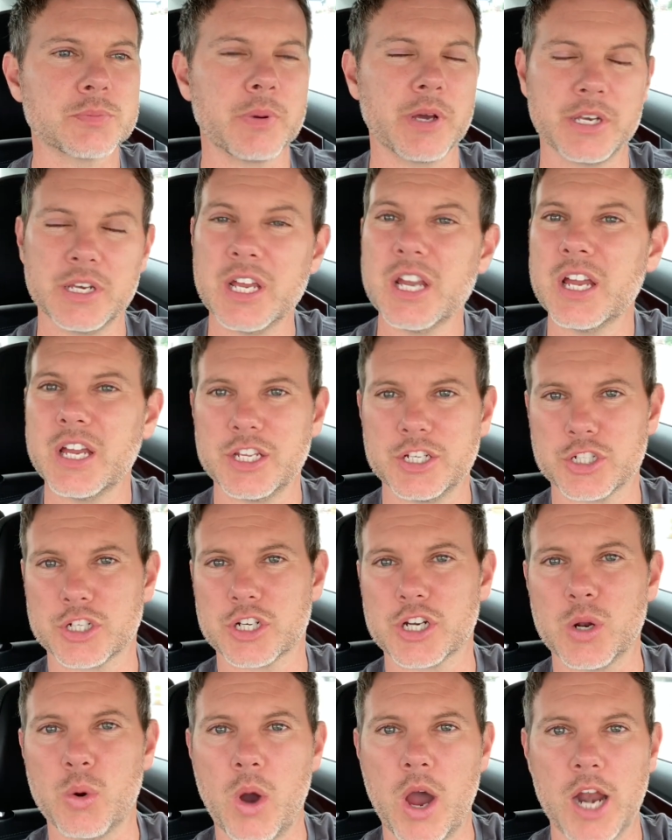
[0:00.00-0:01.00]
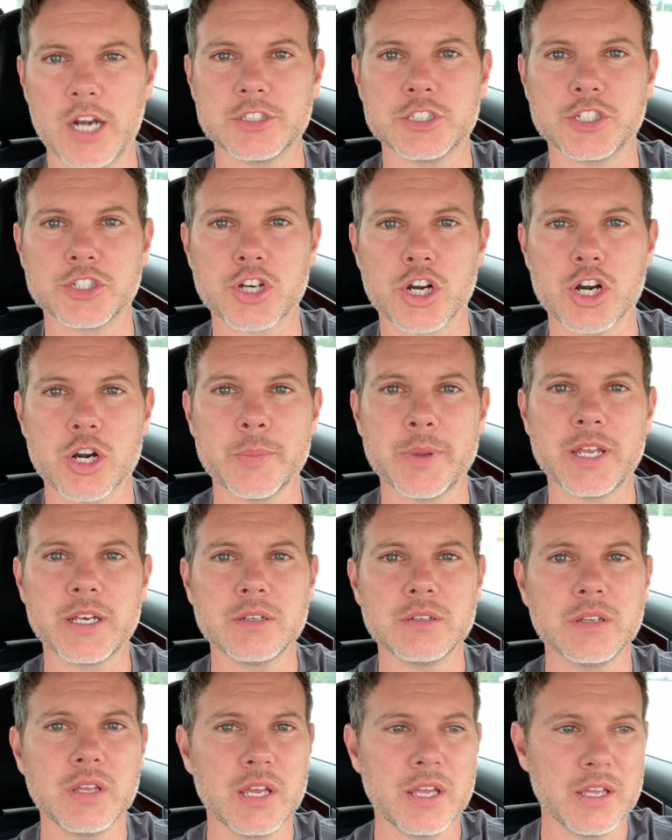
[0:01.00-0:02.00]
But you're going to want to
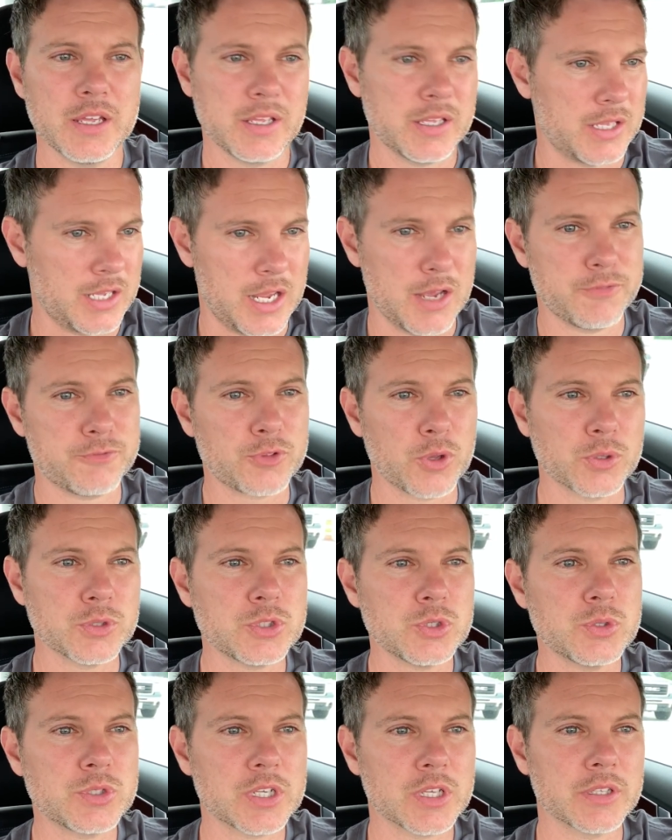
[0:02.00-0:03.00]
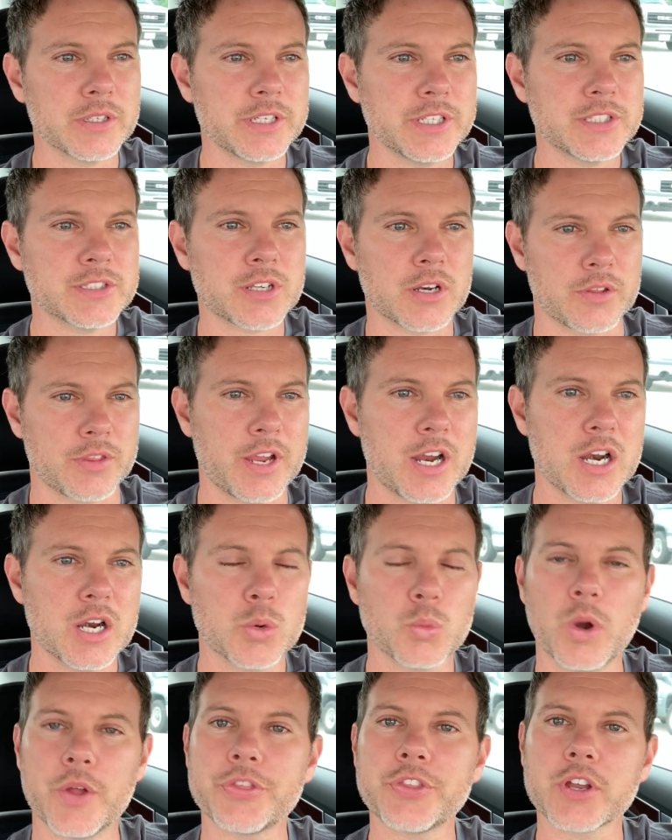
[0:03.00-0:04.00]
determine if those utilities are there
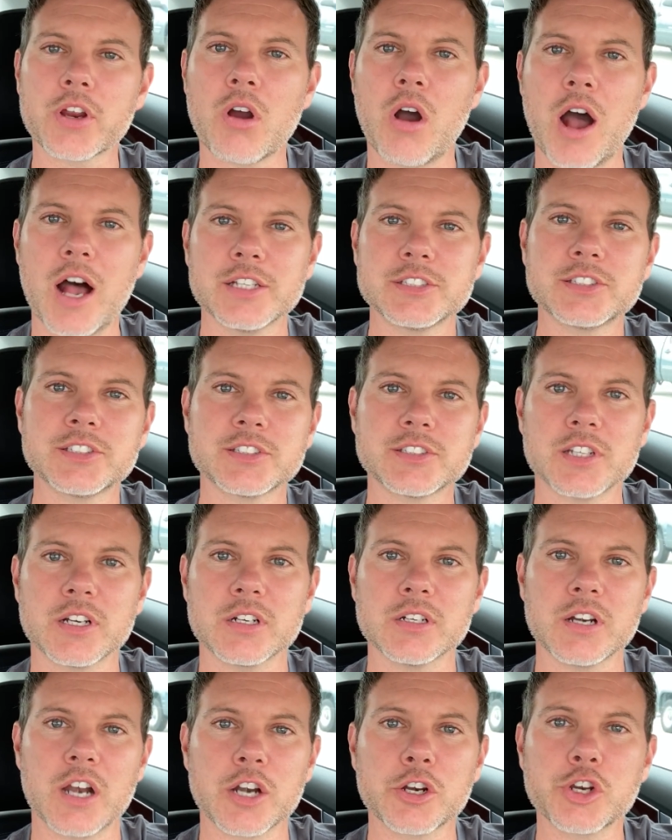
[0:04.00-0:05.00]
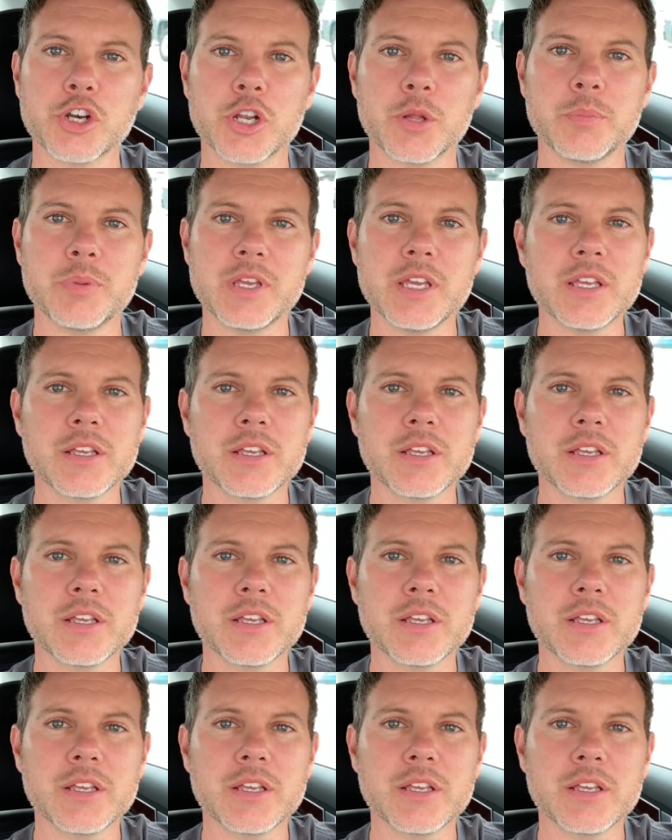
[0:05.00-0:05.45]
and what the costs are going to be,